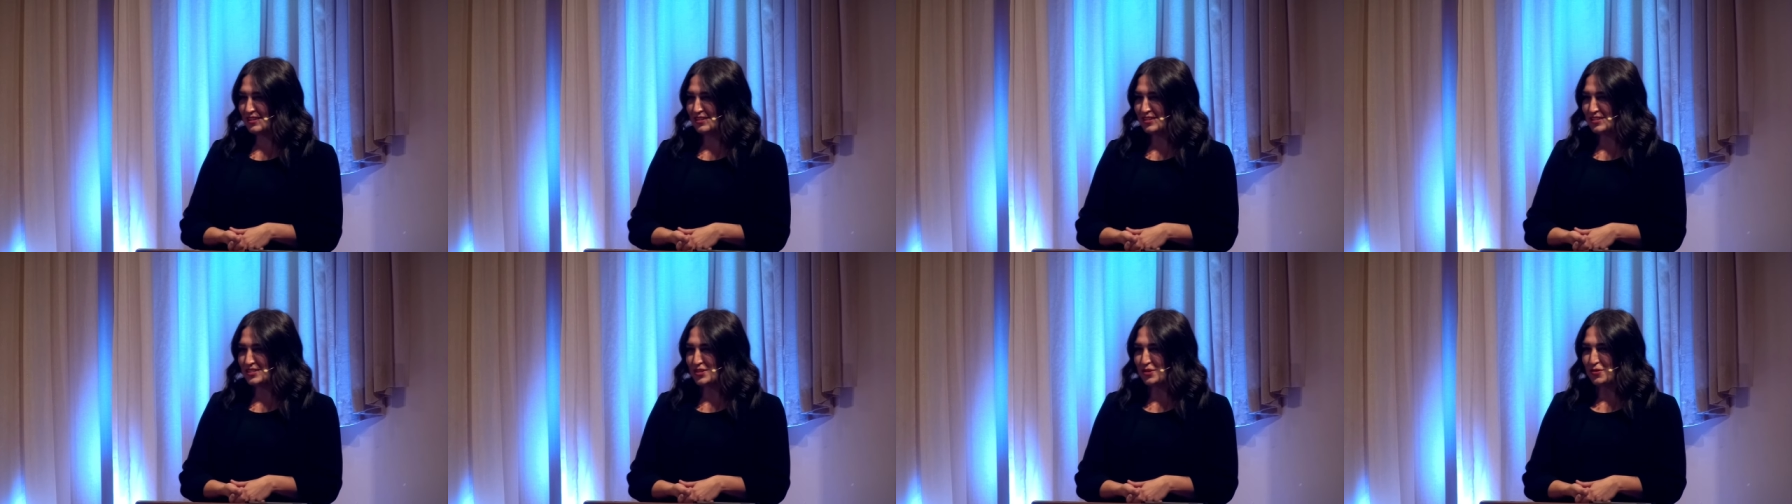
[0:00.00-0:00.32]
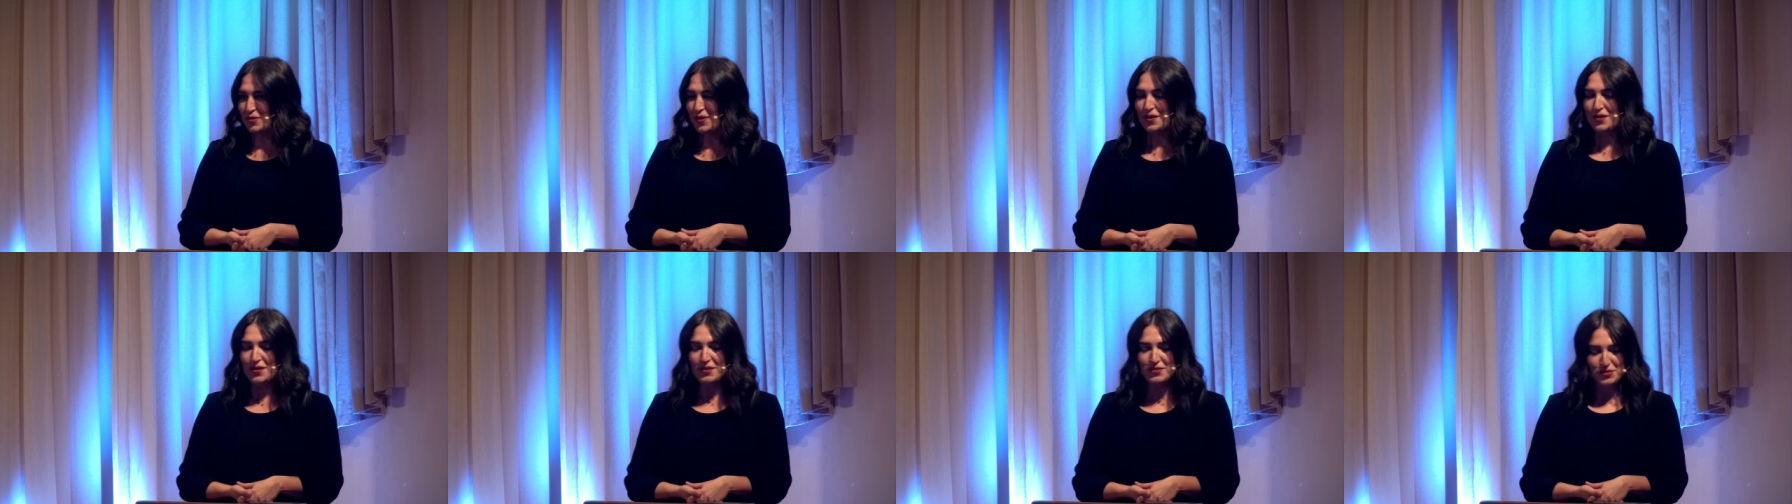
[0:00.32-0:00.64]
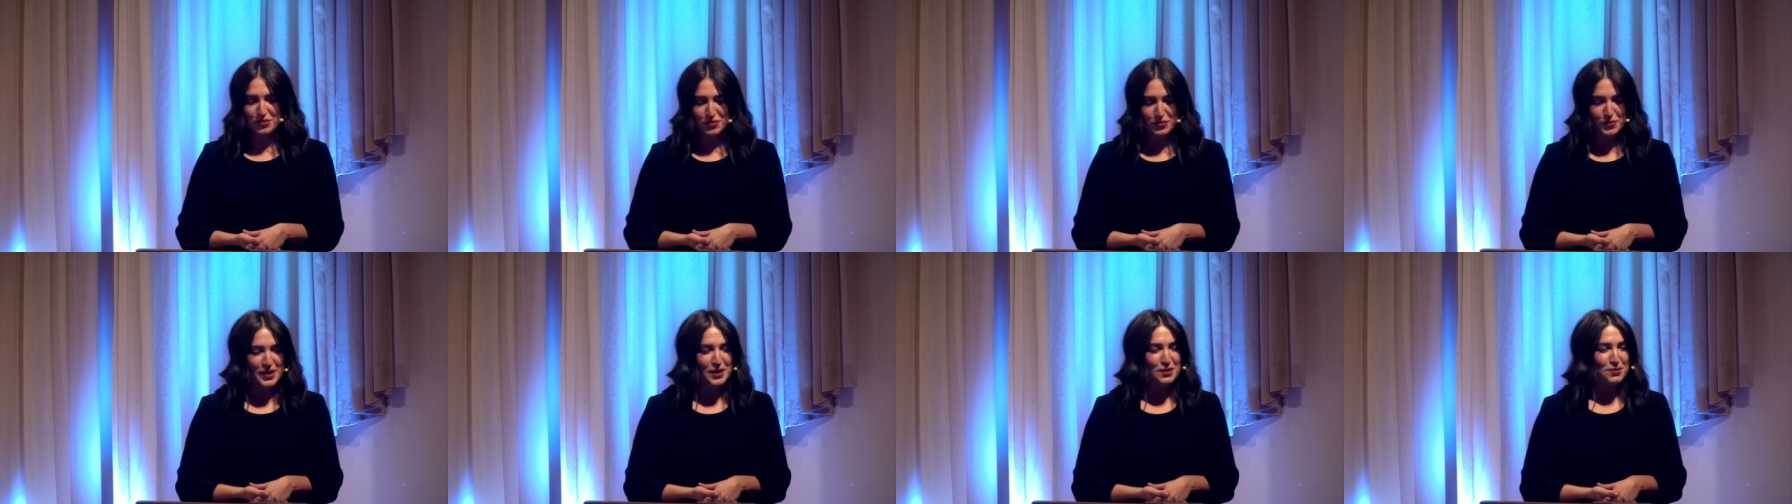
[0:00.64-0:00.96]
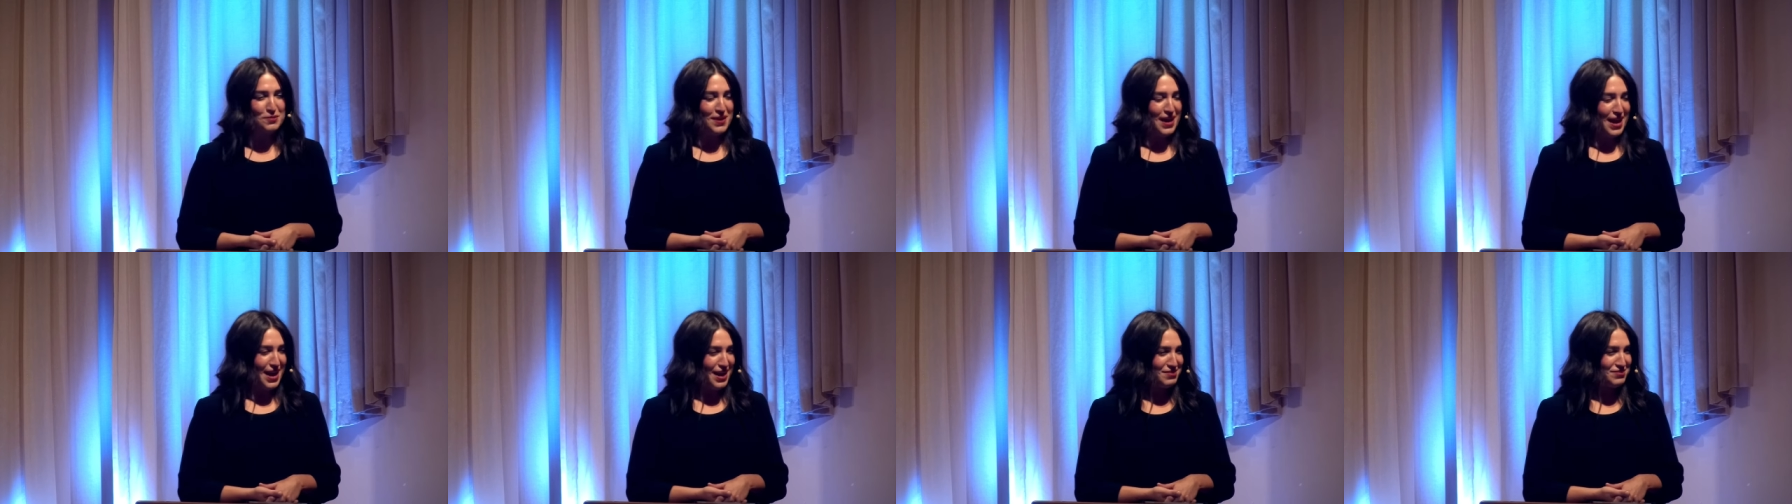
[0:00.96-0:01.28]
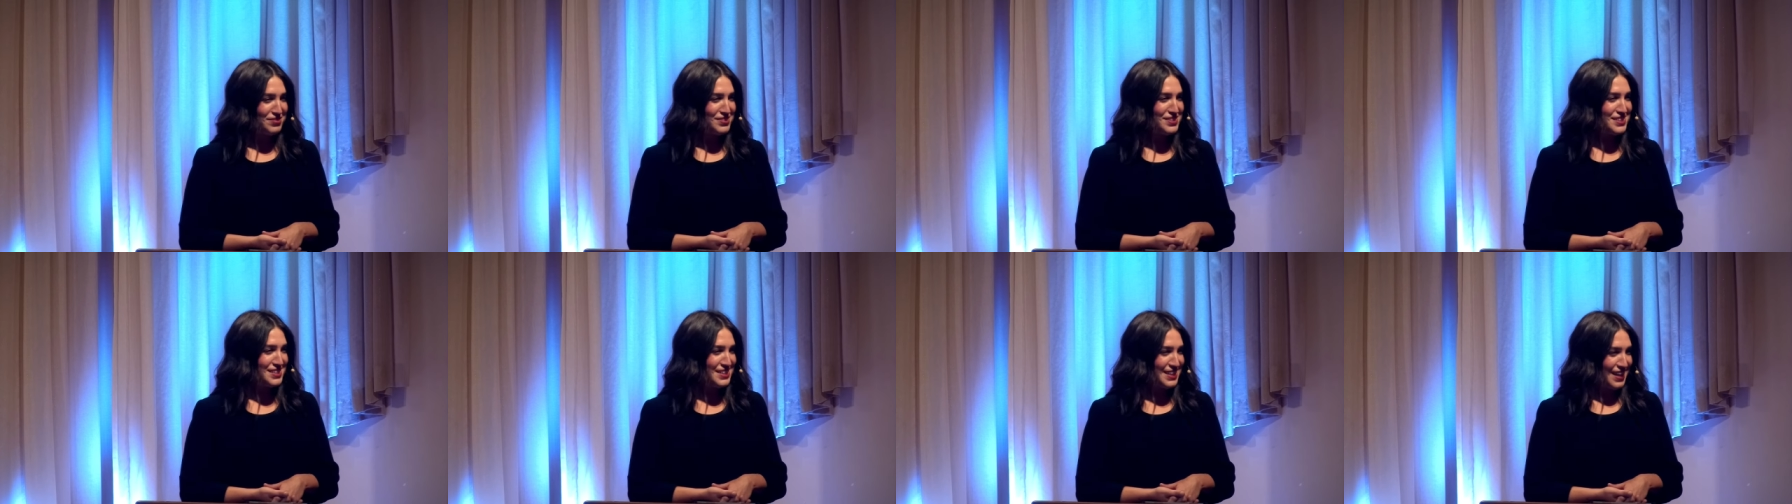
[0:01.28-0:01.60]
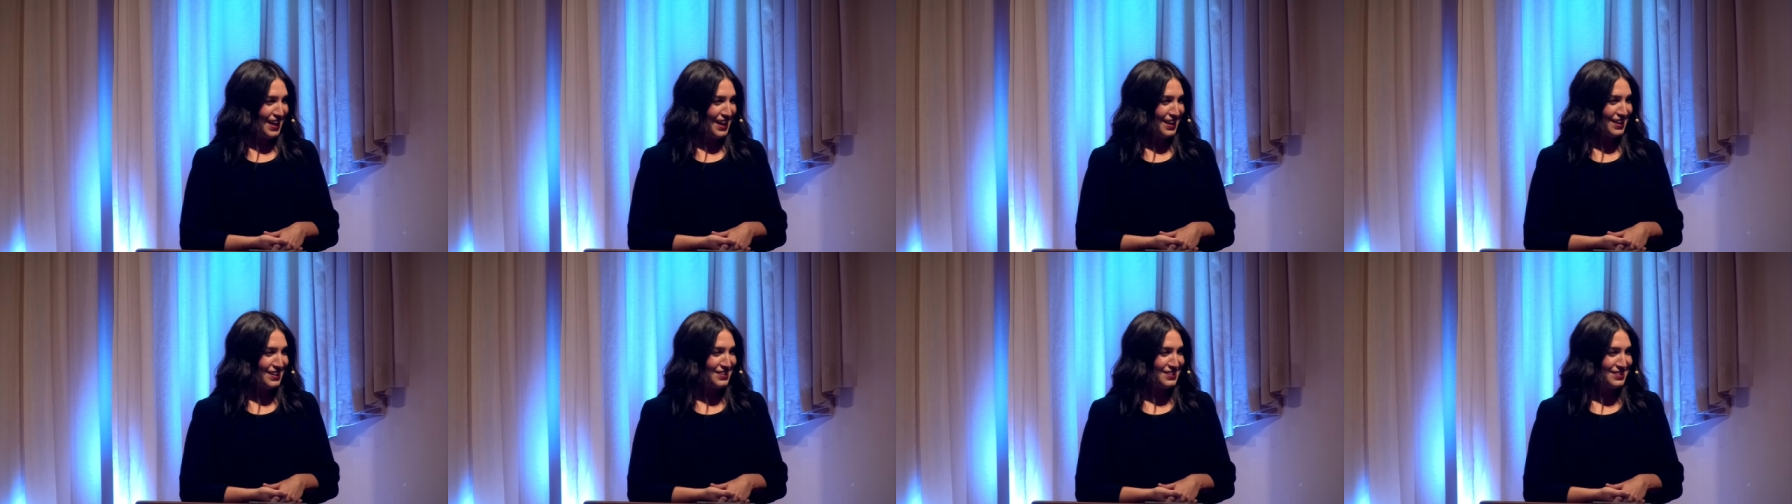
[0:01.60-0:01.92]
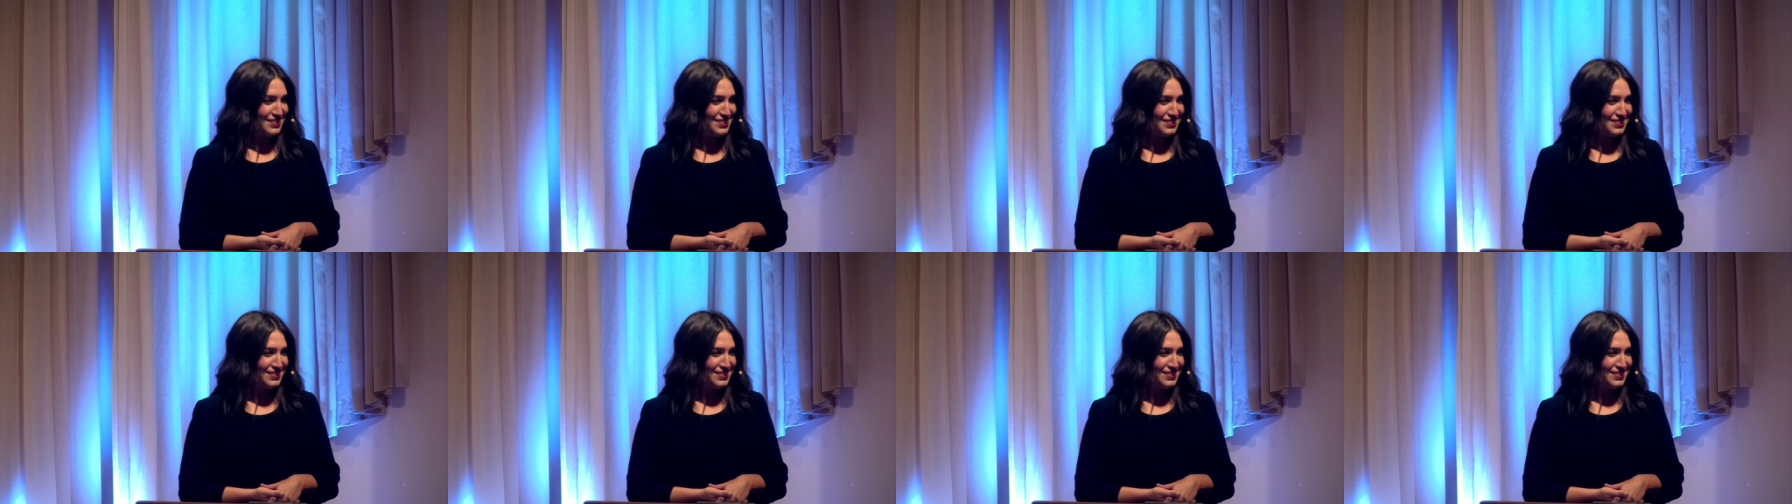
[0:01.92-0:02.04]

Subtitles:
So however we arrive today,